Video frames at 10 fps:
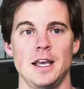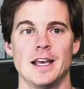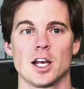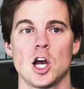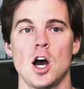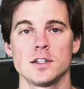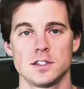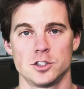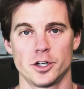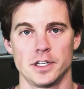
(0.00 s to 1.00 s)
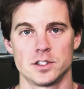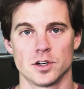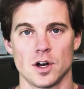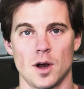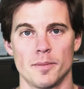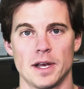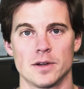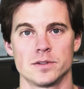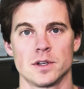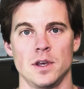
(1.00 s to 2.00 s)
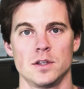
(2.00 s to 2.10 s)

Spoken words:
It concentrates your compounds,